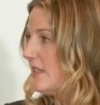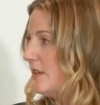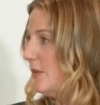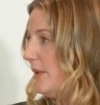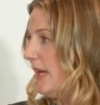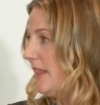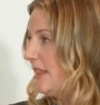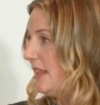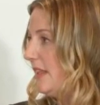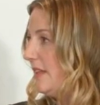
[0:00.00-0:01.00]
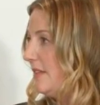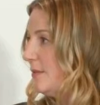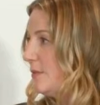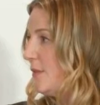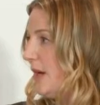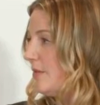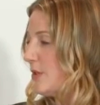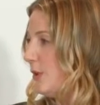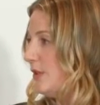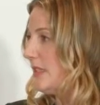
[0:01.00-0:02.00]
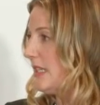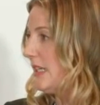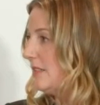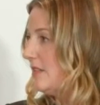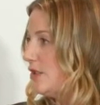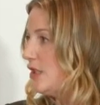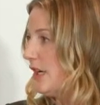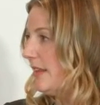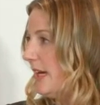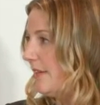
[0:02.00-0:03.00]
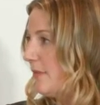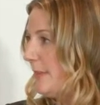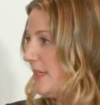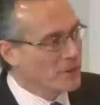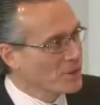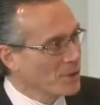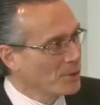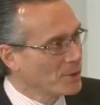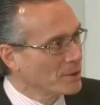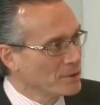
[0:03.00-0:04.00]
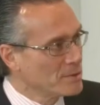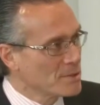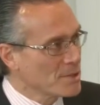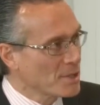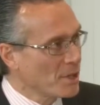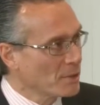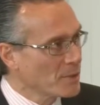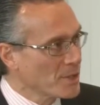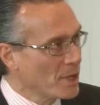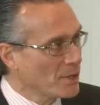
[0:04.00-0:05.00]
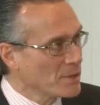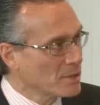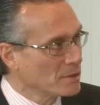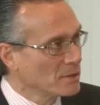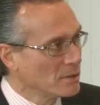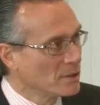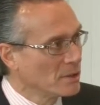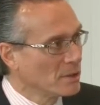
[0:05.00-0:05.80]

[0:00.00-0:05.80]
until we get the right results and. And I get to look your shoulder can and see all the results. Yeah, can, can we get